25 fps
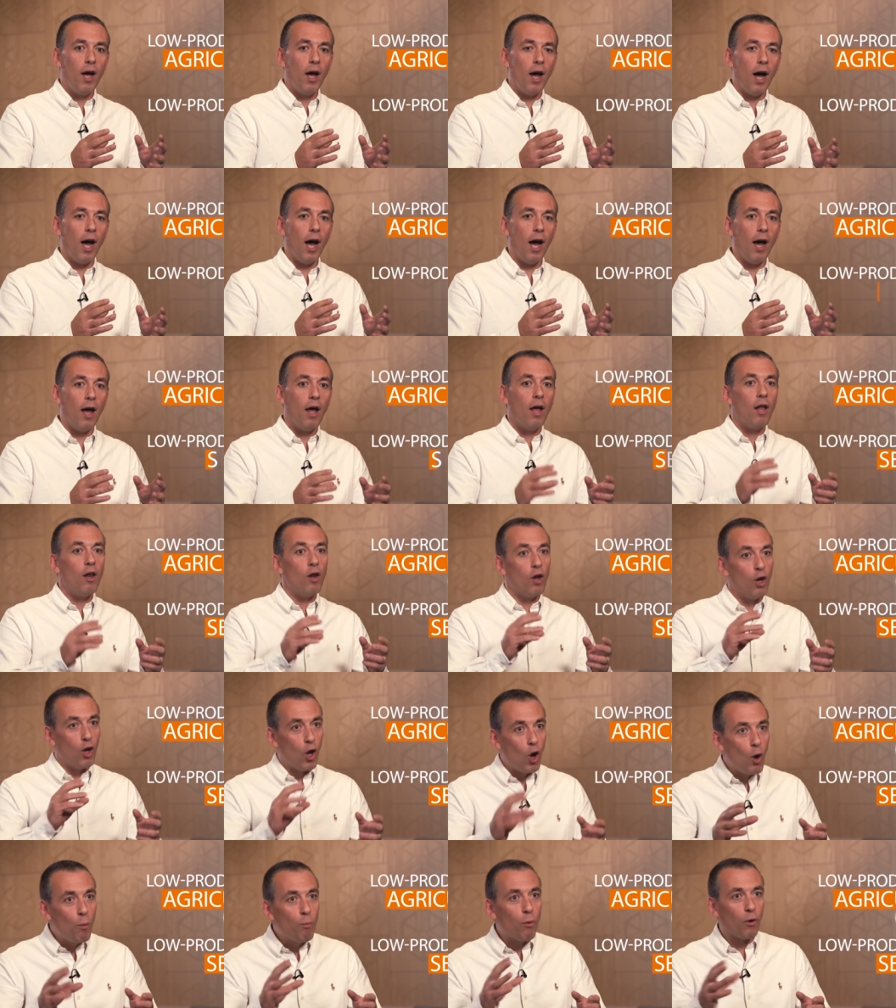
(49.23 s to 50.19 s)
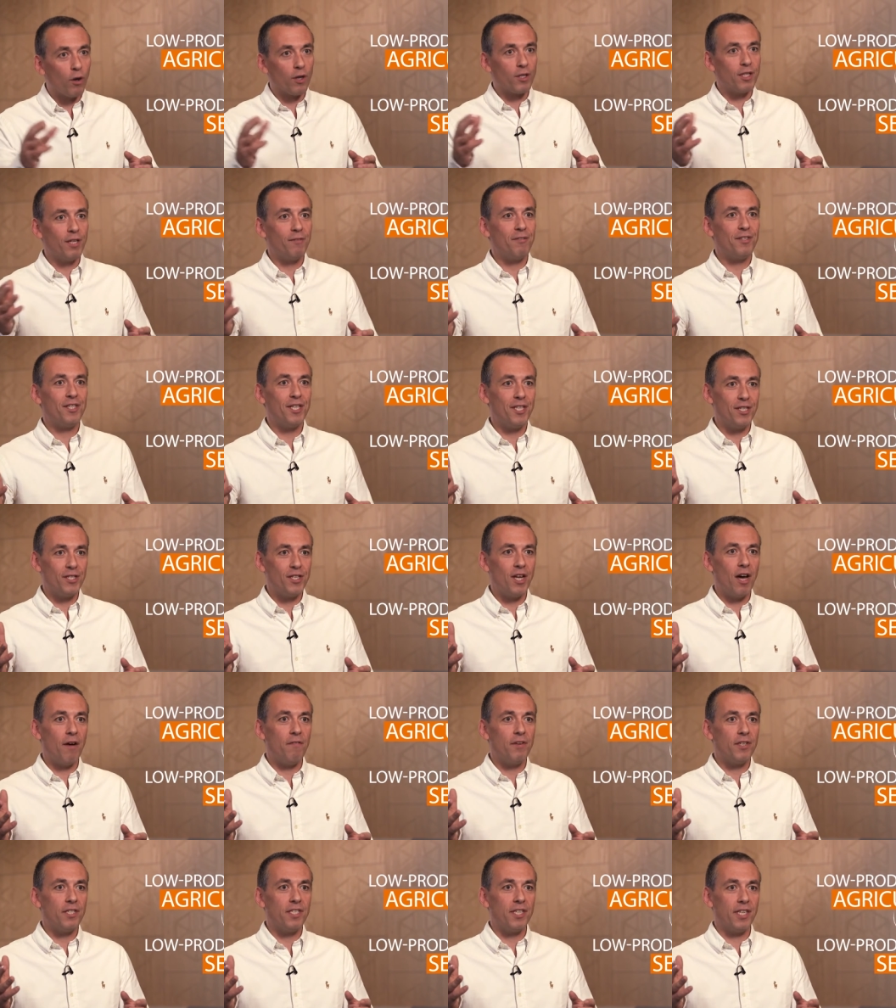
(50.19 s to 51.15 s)
uh, low productivity
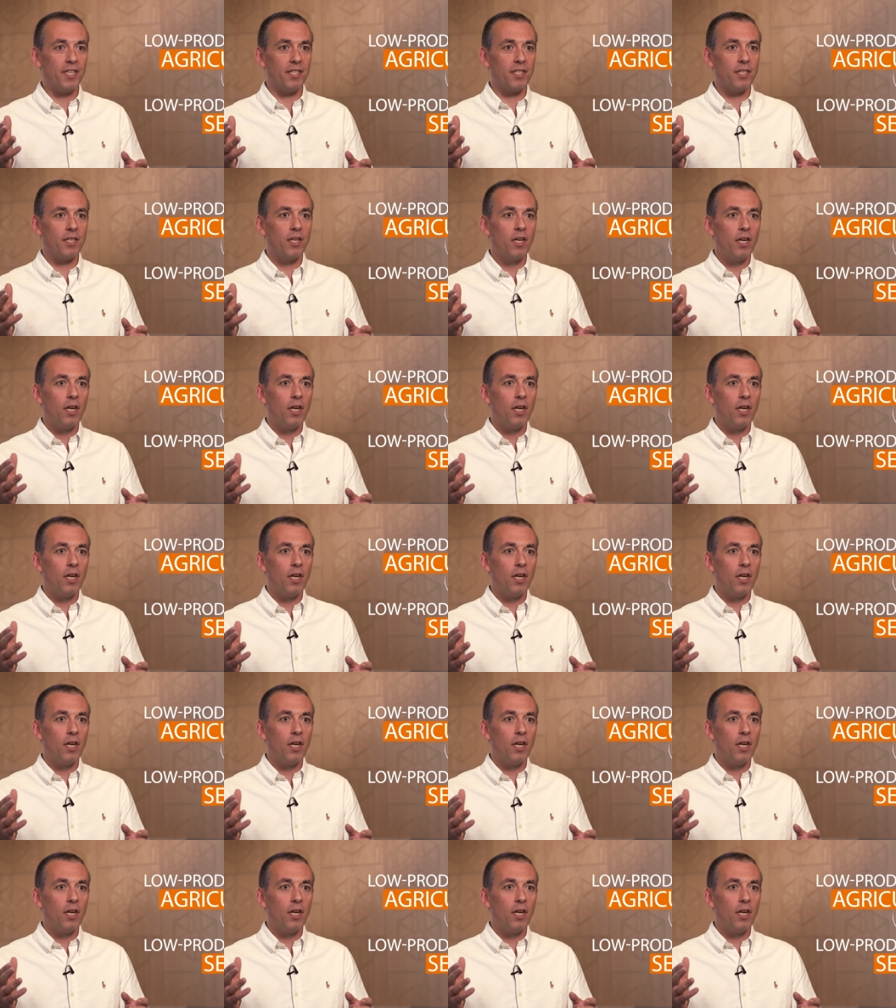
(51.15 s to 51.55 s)
services.